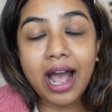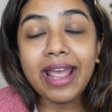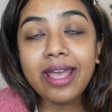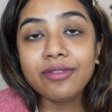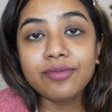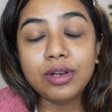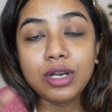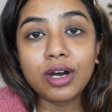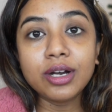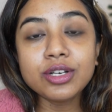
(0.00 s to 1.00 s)
I have
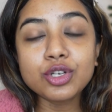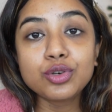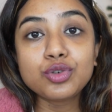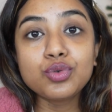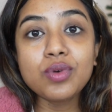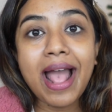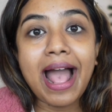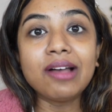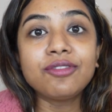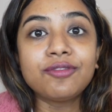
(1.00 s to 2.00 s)
learned to
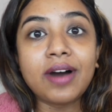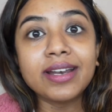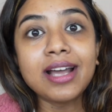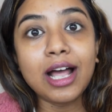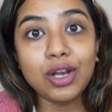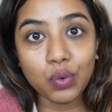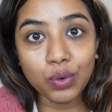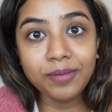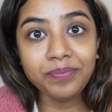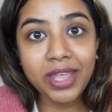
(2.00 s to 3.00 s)
have fun
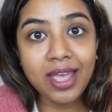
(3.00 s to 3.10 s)
alone.